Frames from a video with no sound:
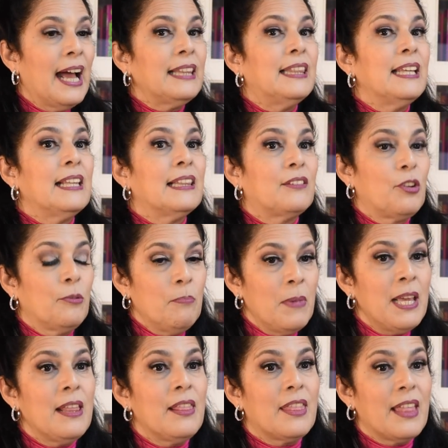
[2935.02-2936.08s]
I think, to
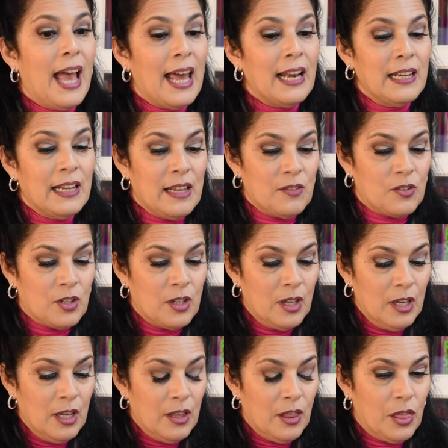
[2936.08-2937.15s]
me, that
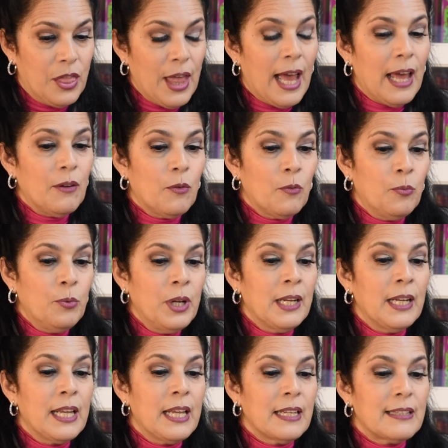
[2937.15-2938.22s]

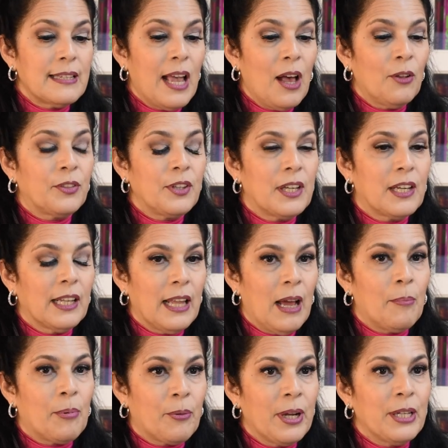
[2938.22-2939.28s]
really is healthy
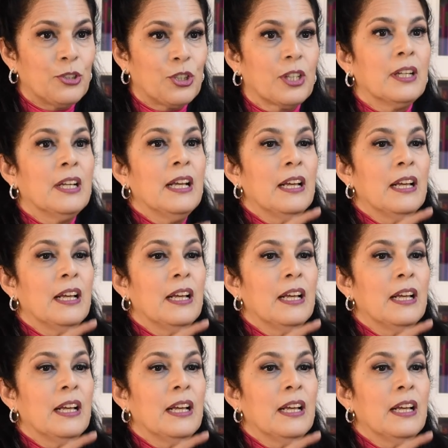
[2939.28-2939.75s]
collaboration.